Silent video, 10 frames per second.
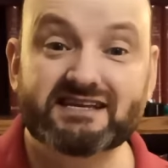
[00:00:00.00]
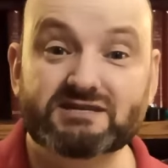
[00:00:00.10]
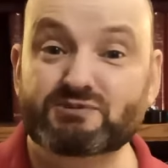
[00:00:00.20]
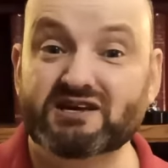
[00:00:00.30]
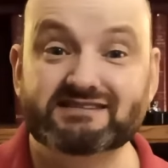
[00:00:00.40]
is
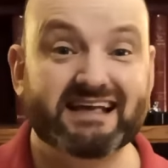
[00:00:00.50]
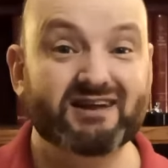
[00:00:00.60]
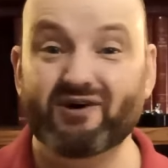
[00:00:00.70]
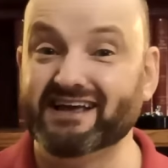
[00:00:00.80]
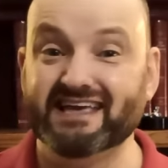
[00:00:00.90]
because I
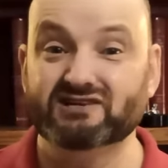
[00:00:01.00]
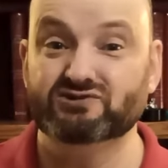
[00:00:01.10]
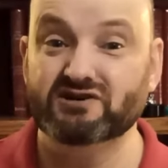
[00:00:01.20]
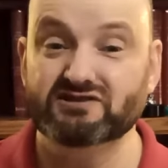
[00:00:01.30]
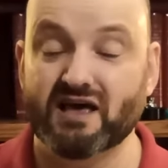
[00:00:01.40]
know I can't
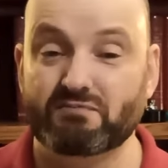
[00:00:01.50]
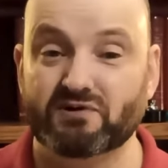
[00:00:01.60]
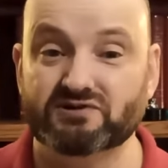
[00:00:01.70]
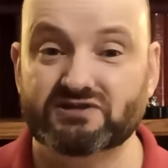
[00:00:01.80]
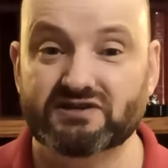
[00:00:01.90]
trust that
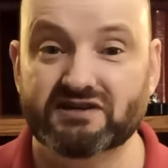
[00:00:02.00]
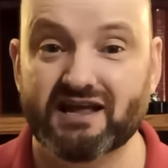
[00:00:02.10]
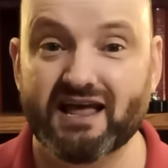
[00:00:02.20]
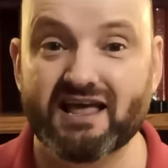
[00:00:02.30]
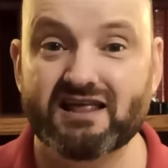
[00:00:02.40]
person.
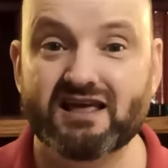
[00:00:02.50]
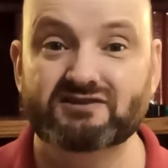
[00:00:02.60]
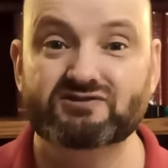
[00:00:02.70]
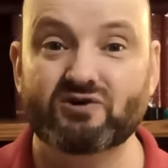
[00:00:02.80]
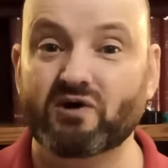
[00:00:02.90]
And
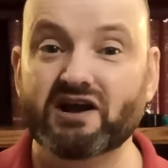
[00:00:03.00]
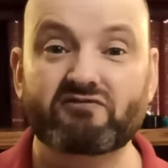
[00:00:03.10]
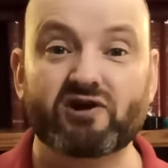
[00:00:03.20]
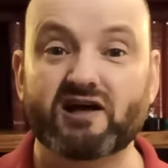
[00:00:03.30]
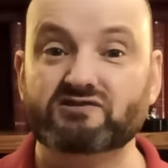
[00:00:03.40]
so
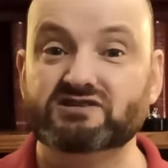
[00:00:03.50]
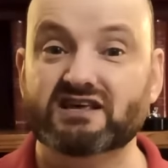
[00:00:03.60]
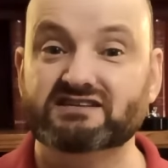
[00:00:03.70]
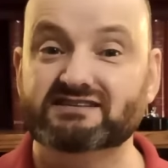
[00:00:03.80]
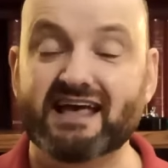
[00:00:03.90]
whatever else
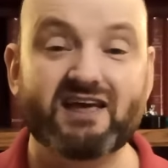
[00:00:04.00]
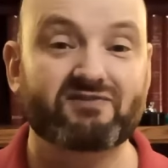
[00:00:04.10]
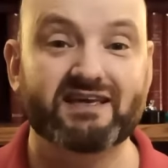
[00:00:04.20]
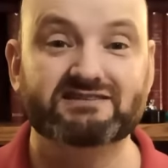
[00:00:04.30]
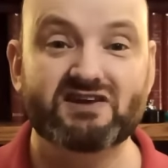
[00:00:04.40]
they say or
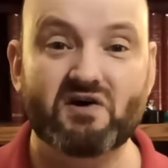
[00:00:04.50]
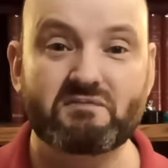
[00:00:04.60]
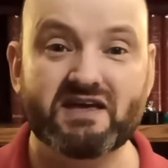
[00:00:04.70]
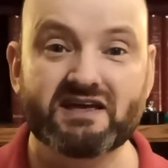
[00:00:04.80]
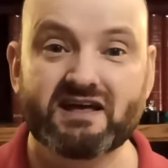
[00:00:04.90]
they tell
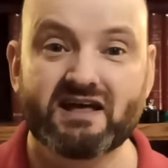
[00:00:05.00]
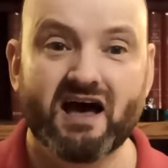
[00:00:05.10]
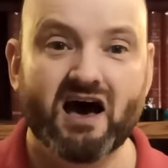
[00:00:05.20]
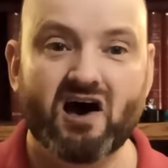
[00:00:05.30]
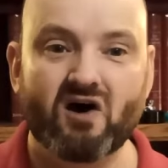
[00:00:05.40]
me,
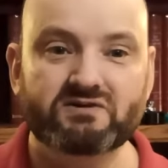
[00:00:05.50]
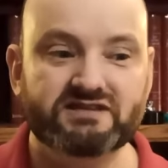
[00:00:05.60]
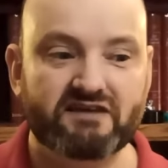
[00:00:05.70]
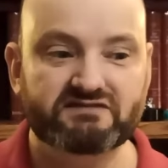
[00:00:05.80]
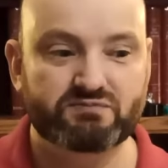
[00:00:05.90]
I always
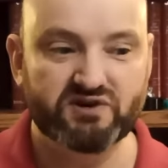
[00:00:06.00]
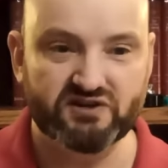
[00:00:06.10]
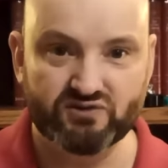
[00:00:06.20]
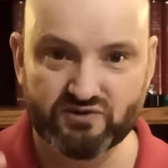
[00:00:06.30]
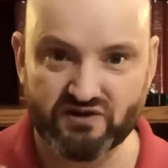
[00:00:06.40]
have to put
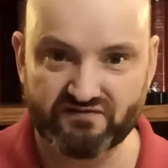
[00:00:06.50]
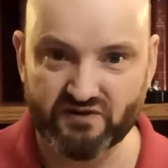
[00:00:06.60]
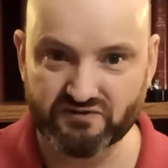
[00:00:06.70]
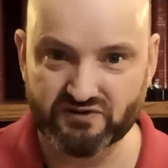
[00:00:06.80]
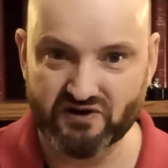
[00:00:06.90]
it through the
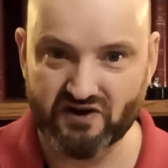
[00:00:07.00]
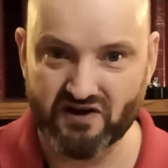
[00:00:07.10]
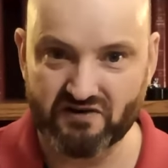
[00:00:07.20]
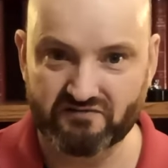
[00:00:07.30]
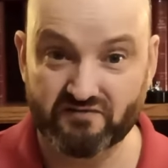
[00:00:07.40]
filter
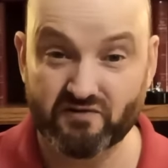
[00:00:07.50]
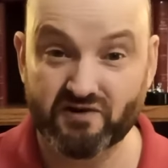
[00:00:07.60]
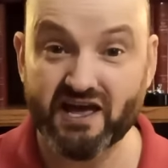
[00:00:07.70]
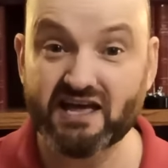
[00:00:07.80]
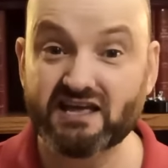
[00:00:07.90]
of,
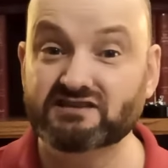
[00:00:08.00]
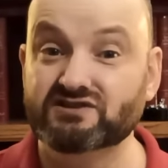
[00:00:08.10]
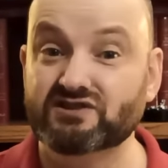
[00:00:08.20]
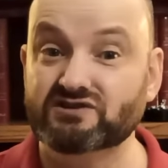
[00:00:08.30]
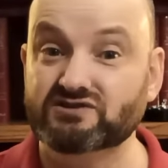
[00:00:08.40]
okay,
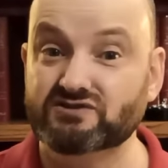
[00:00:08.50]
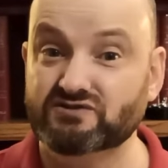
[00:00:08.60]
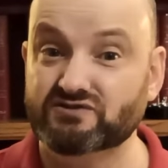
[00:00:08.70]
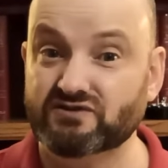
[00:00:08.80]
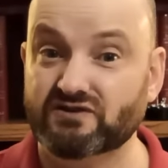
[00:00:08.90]
is
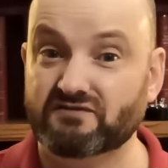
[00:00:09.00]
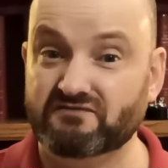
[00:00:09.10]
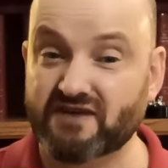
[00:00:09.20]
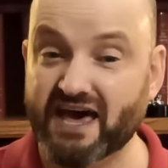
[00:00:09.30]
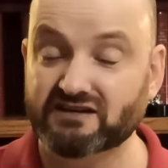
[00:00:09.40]
this
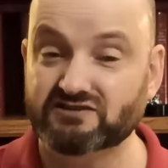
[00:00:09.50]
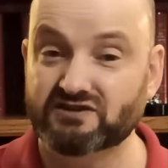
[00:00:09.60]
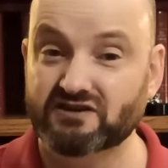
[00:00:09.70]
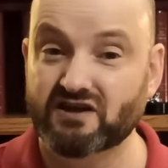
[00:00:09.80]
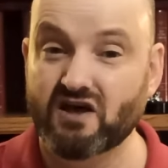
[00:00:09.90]
fact
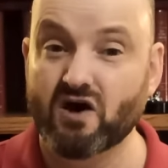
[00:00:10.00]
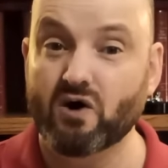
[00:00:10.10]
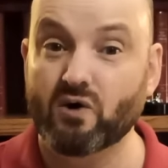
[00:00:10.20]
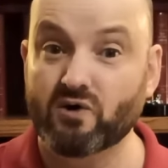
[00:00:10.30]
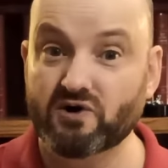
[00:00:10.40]

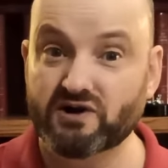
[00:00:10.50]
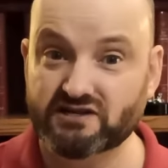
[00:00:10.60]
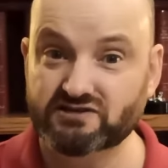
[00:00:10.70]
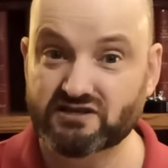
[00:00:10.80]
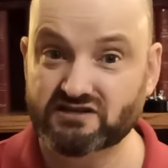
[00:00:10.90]
or
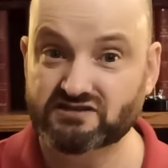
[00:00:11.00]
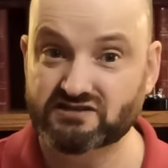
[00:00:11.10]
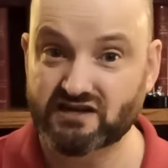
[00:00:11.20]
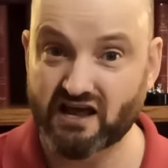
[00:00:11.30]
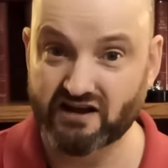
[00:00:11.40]
is
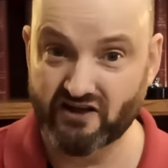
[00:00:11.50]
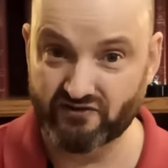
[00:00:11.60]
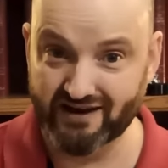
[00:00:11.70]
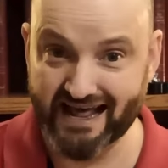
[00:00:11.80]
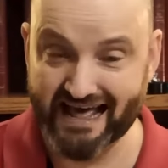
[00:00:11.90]
this another
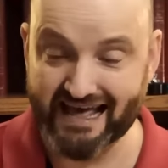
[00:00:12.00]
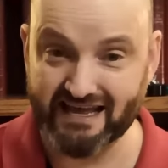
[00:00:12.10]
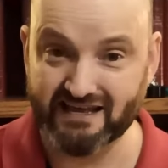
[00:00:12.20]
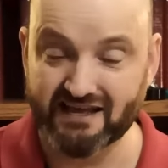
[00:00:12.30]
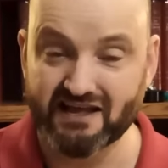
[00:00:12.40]

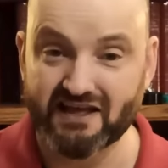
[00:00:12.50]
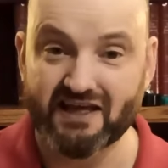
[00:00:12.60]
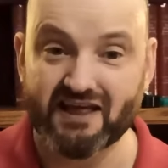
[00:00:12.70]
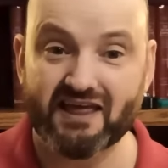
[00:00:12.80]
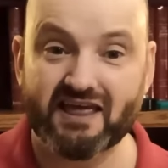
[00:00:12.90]
lie?
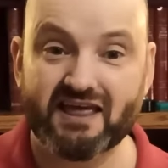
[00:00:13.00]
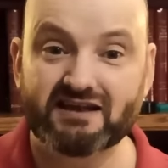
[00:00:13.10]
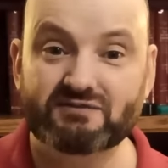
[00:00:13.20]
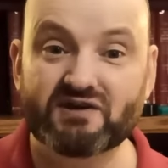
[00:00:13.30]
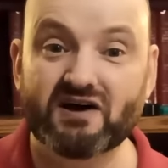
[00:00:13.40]
And
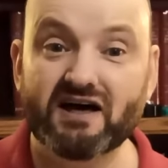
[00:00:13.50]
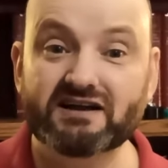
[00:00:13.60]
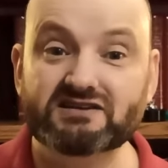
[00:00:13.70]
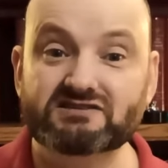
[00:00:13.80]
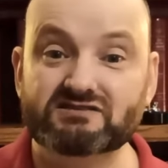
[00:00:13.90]
to be
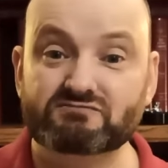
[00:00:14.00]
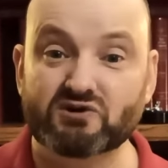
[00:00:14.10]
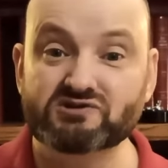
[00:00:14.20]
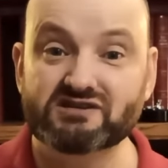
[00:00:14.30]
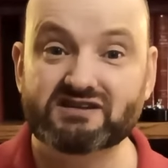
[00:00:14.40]
honest,
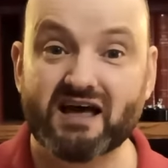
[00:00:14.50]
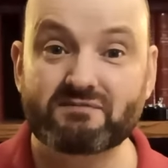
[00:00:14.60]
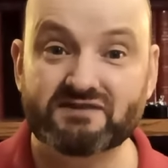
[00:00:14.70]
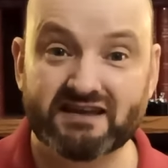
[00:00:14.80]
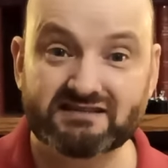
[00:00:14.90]
most of the
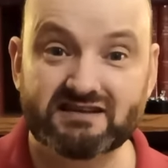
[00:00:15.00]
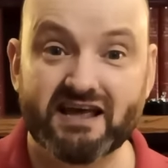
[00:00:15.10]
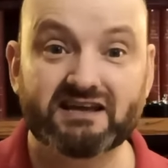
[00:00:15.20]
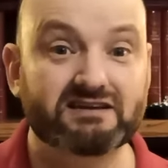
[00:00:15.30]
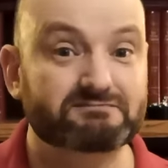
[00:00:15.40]
times it's
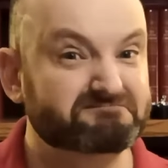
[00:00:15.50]
like,